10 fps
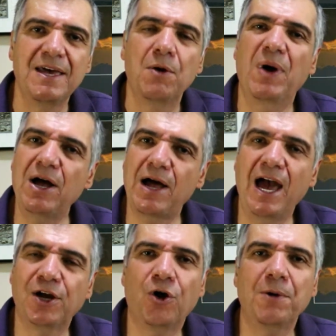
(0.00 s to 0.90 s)
Well,
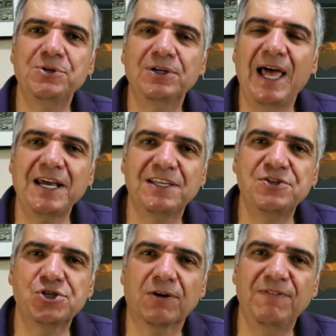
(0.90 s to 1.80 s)
I hope you like this
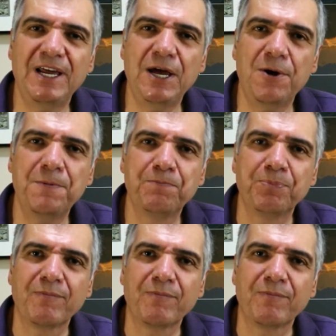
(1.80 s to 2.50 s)
short video.